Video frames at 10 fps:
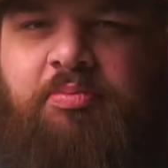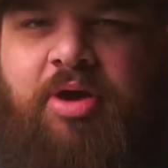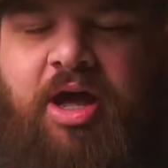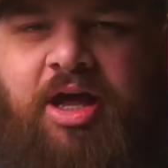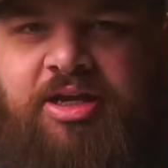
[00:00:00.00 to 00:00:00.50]
a
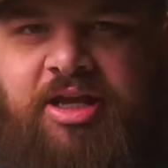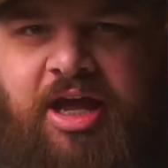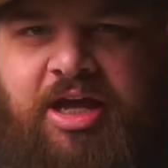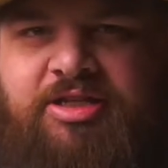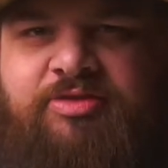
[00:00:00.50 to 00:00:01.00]

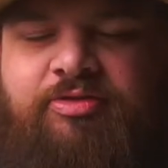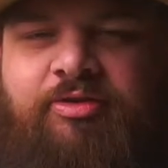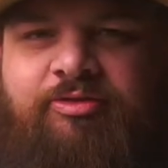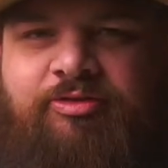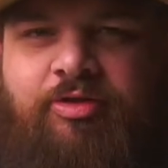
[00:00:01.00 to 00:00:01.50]
podcast
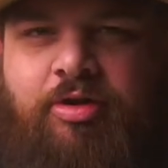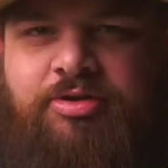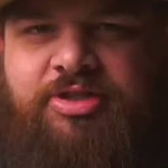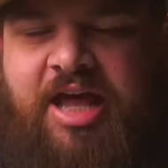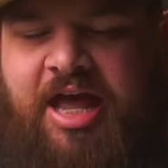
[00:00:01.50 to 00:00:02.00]
for
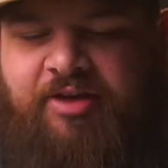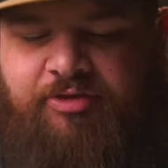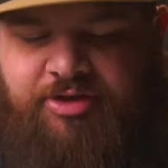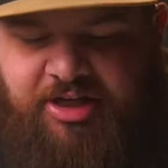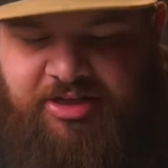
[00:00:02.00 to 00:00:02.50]
false
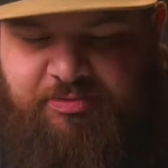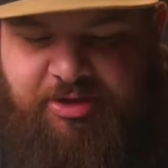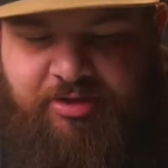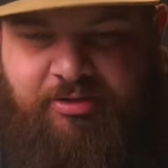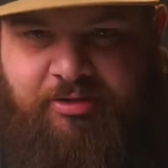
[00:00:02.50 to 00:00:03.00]

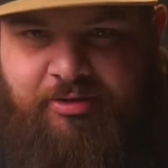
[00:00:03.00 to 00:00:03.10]
advertisement.